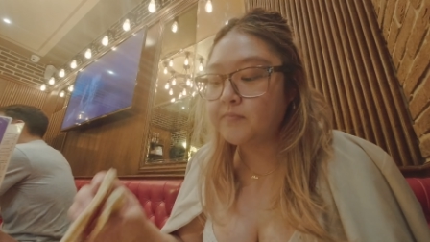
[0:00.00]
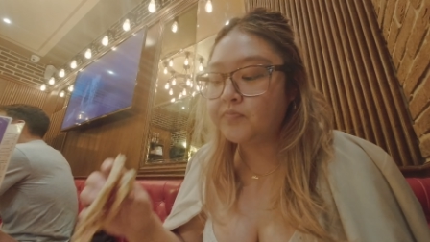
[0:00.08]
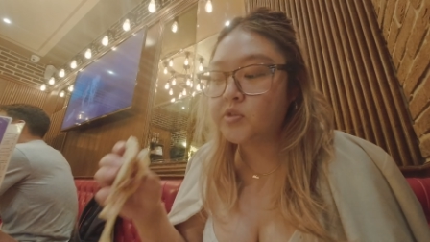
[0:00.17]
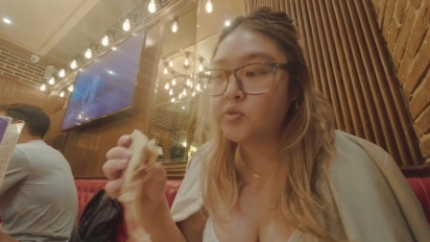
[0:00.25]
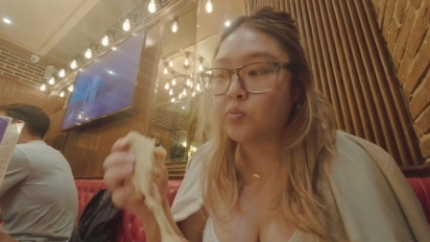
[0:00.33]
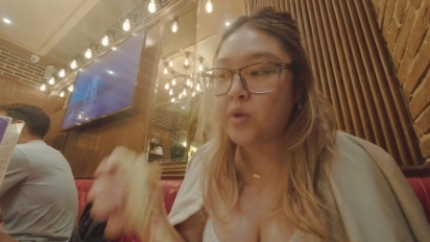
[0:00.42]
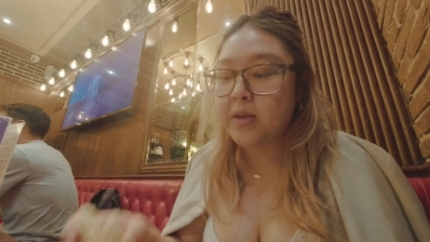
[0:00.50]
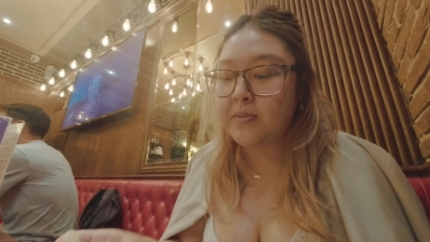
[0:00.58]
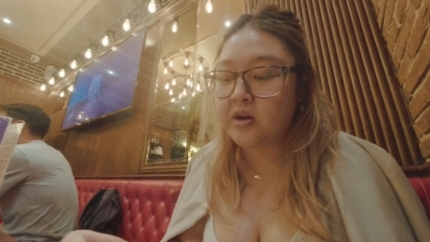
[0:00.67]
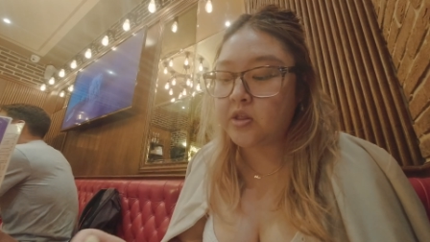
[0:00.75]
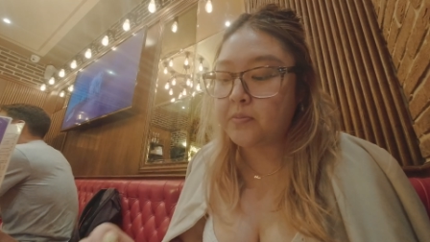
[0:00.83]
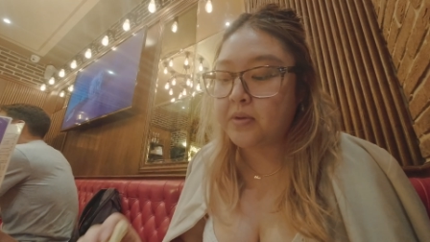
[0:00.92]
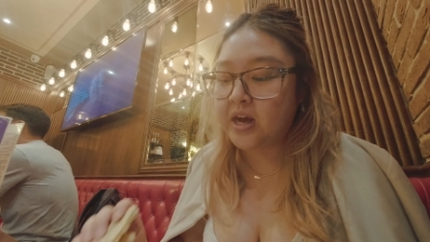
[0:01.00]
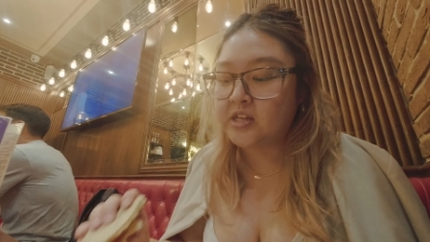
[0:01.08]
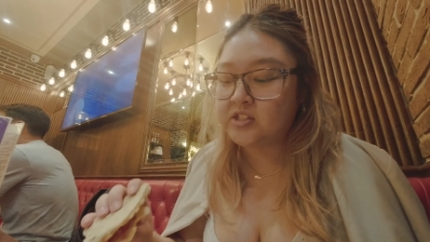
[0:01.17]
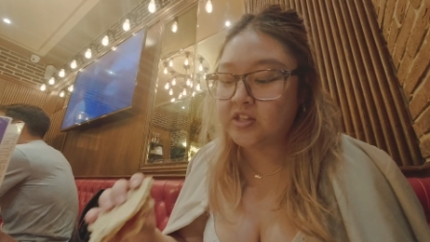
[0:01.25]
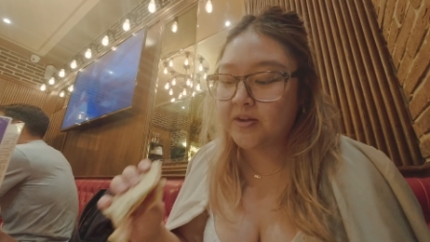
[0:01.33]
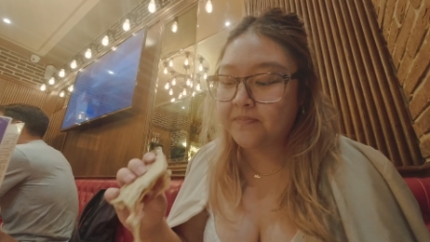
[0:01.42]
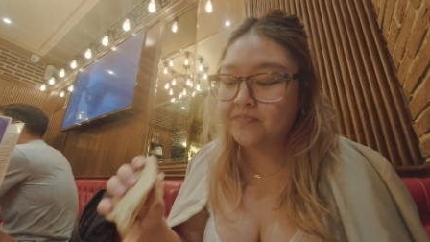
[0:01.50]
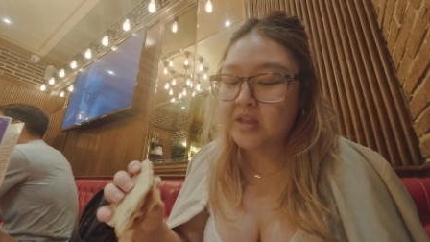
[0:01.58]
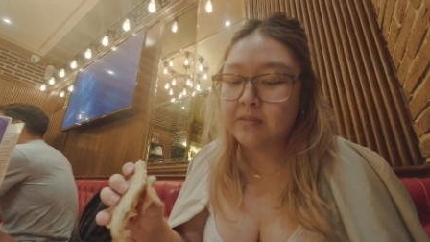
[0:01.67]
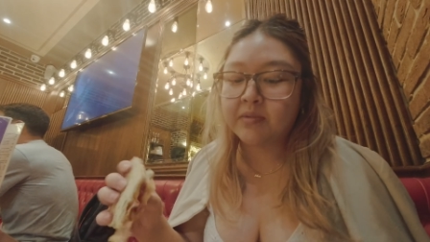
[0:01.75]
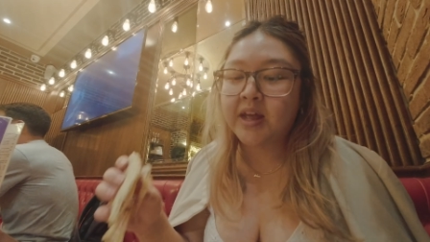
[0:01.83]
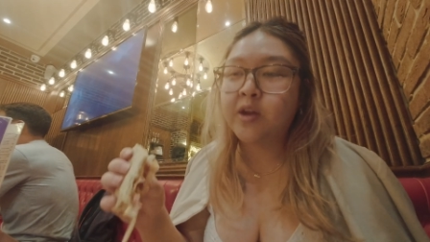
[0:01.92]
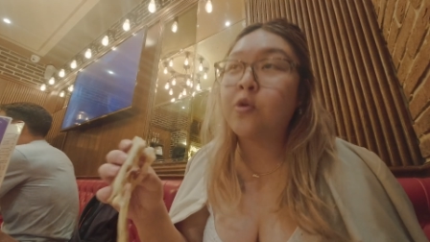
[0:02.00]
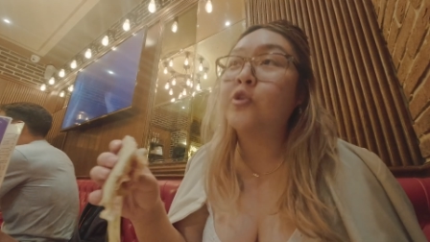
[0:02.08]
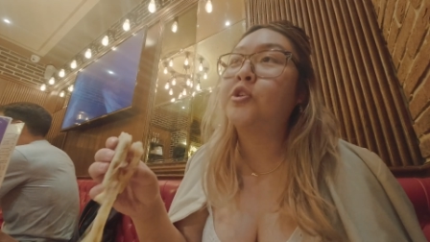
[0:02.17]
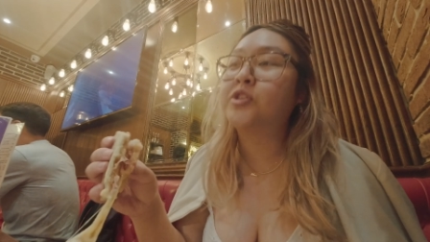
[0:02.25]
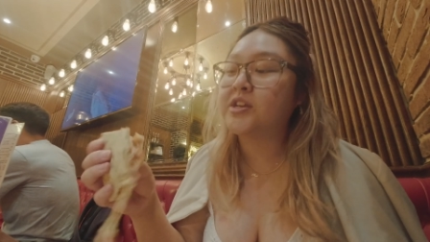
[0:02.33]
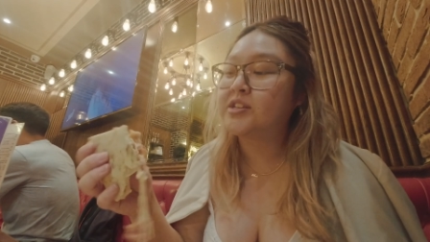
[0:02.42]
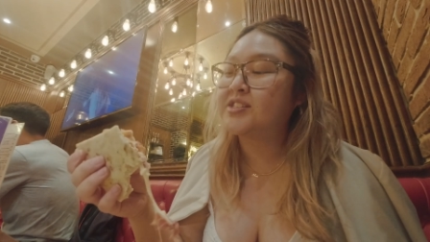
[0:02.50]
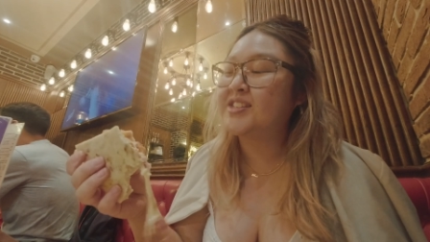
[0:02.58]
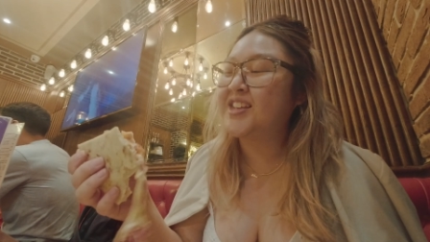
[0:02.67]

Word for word: This is way better than the pasta. I'm glad I ordered this.